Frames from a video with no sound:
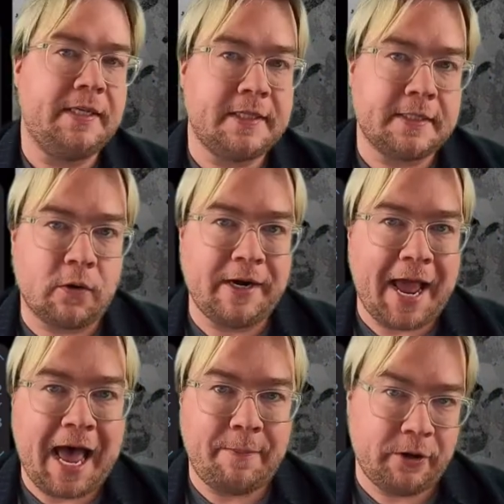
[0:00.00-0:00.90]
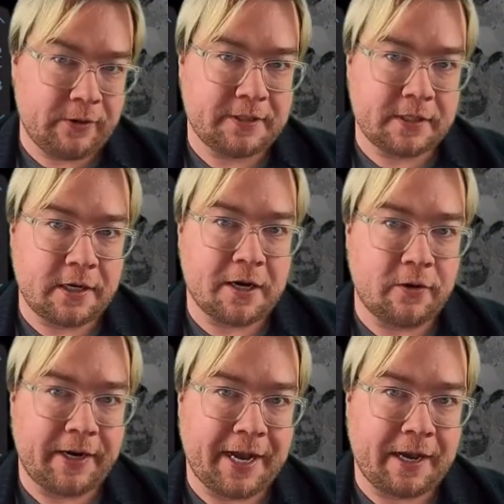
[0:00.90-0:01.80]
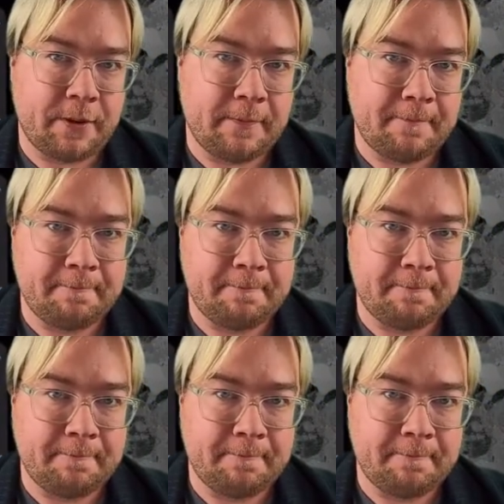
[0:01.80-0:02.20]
is this going to happen or is this not going to happen?